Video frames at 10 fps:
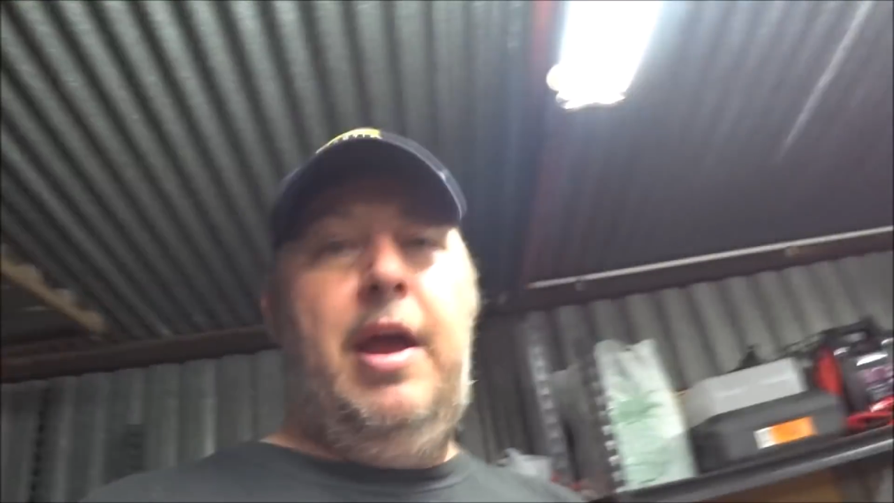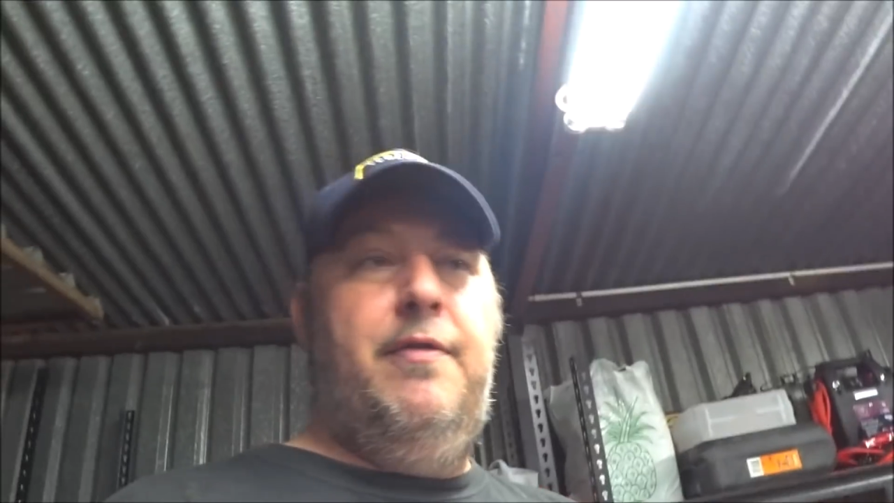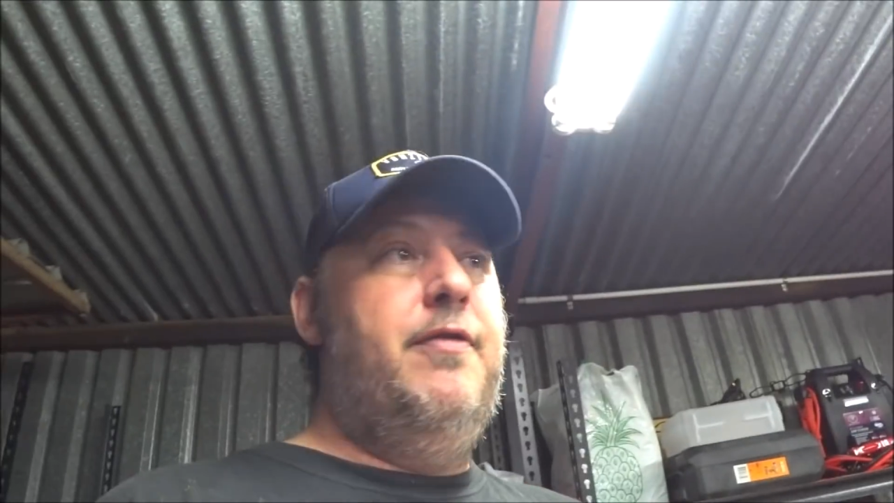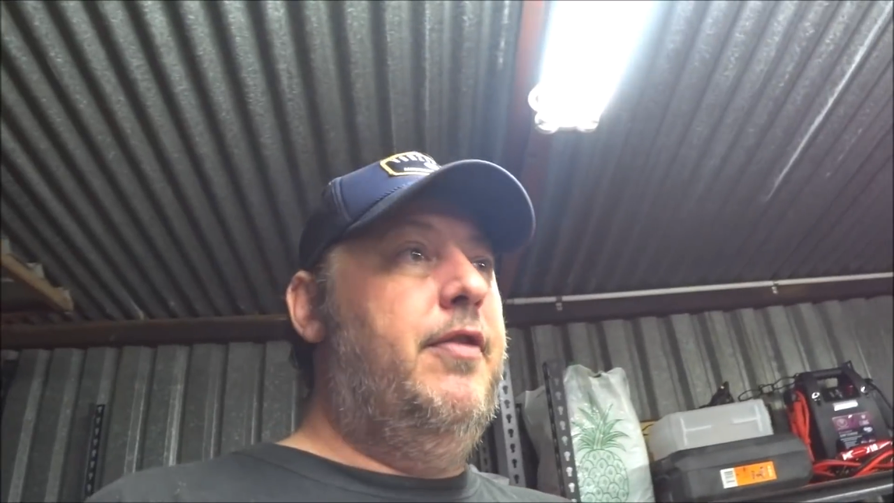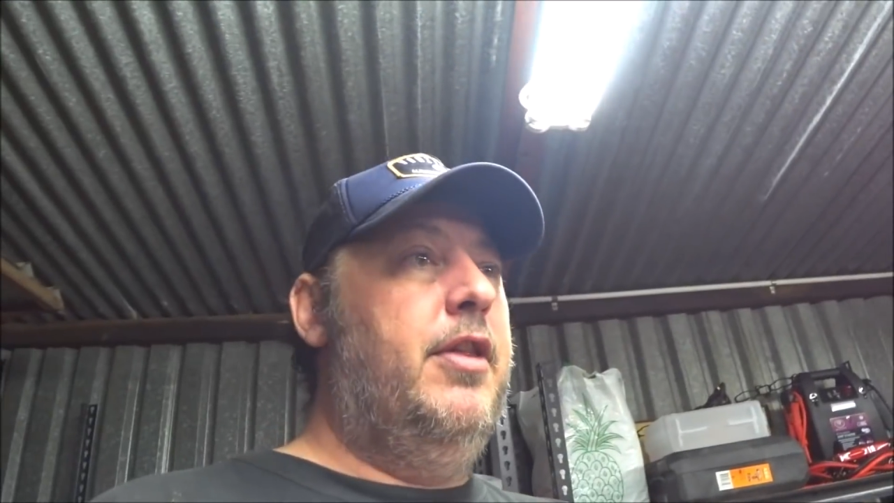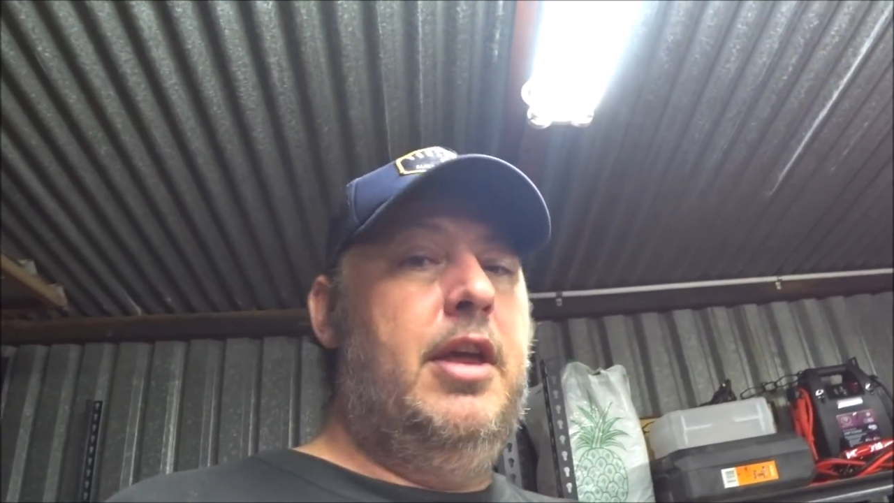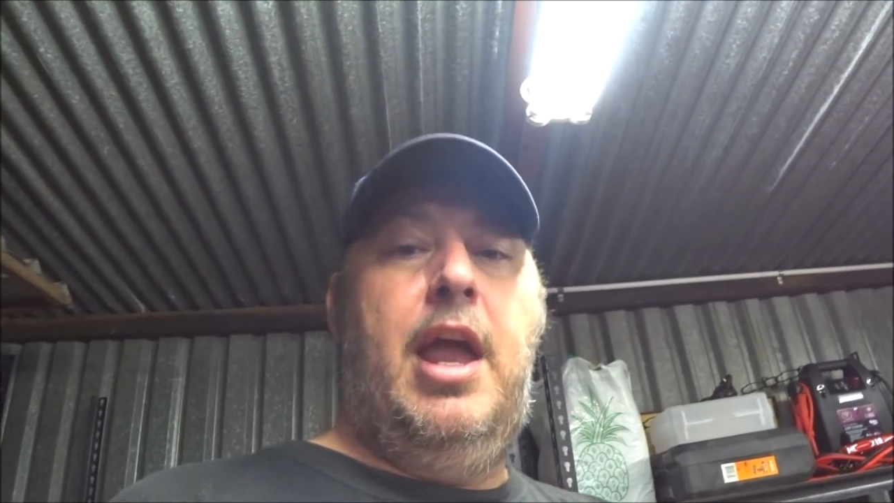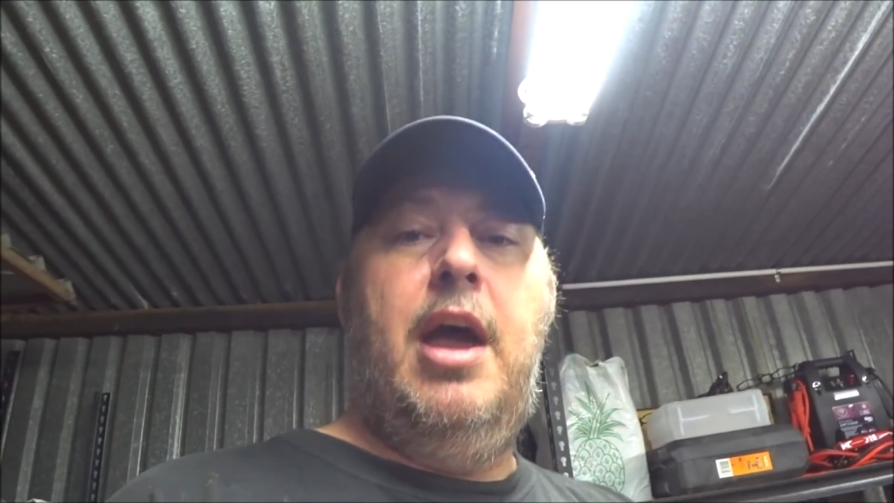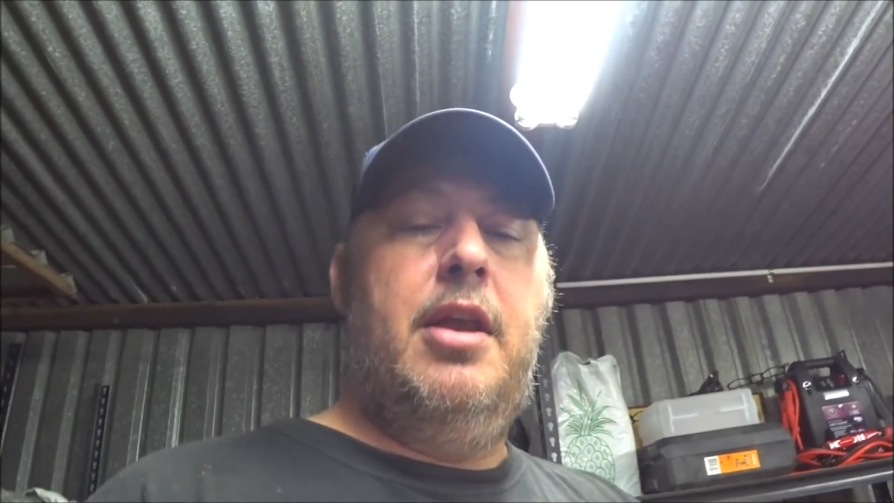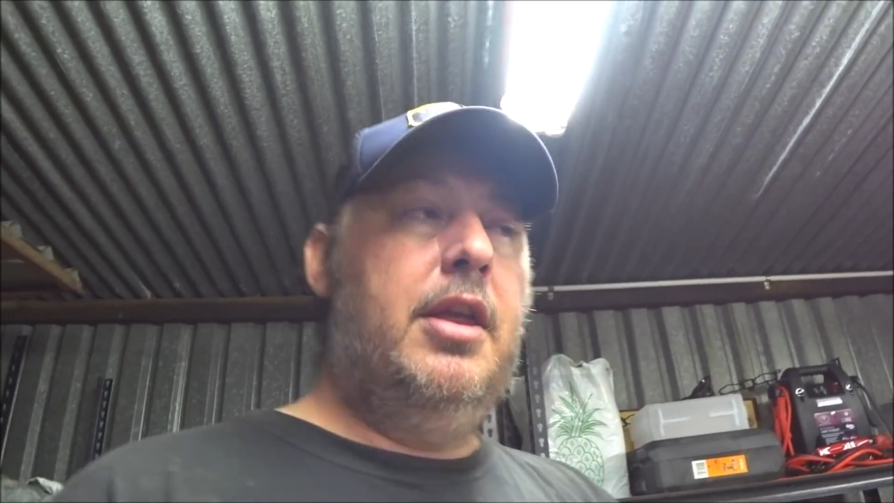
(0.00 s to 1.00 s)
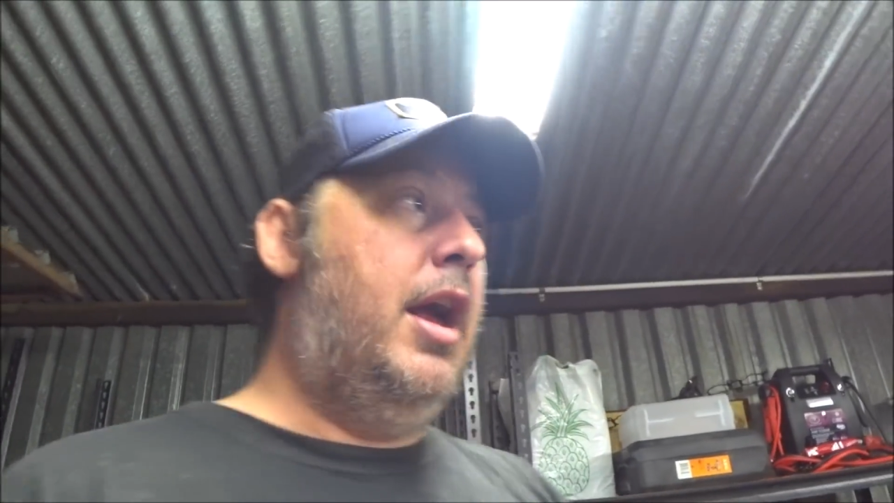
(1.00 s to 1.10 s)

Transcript: everything out of the